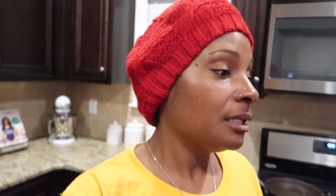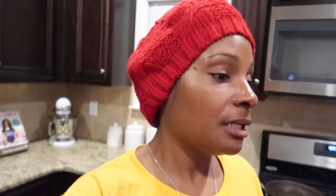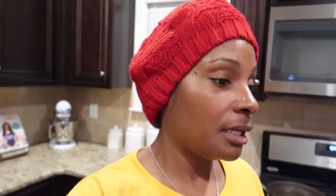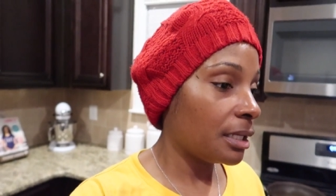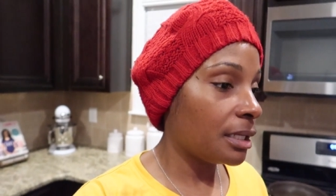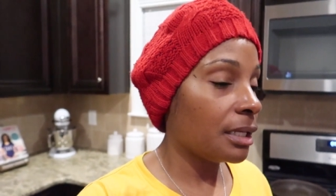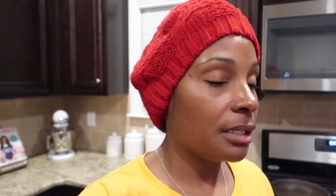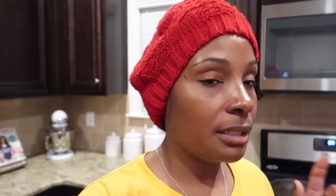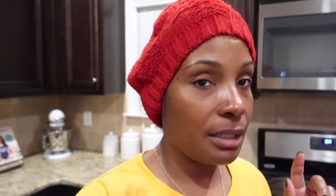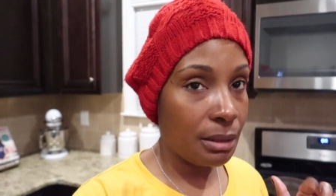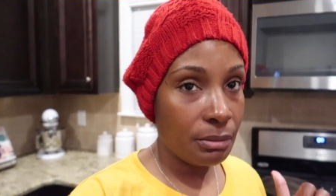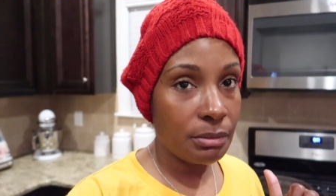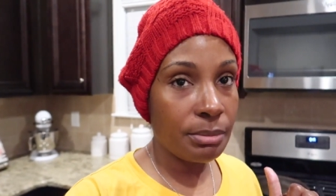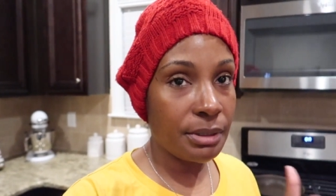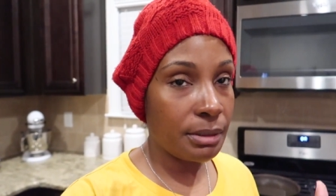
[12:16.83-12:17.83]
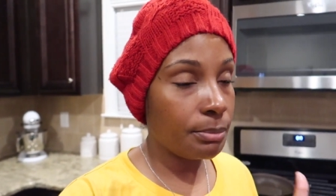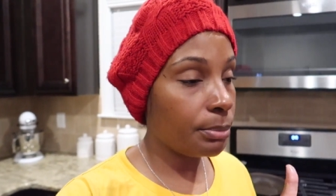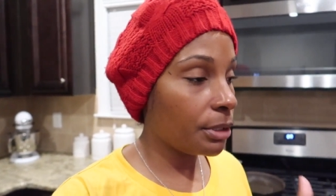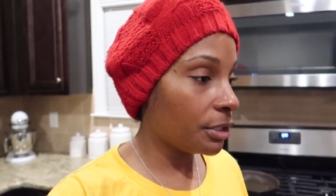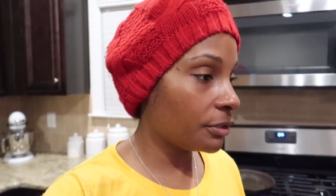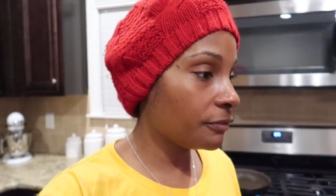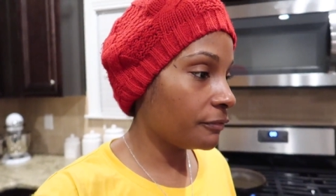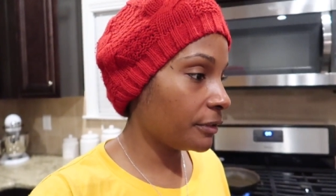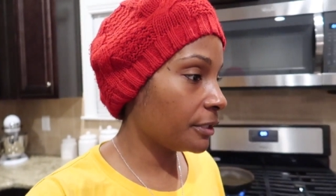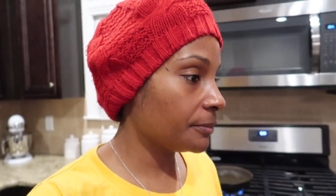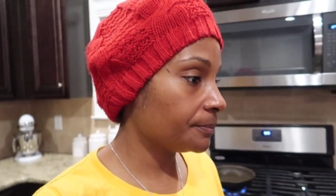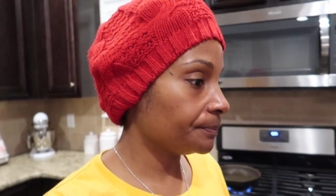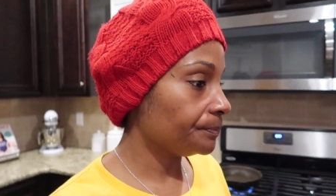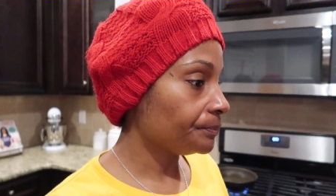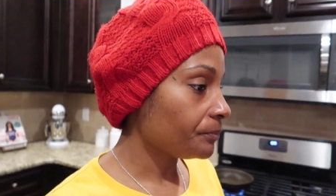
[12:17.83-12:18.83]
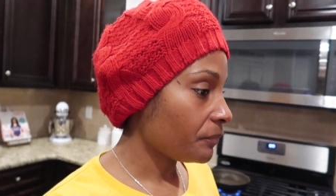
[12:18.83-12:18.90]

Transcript: Like that would be perfect.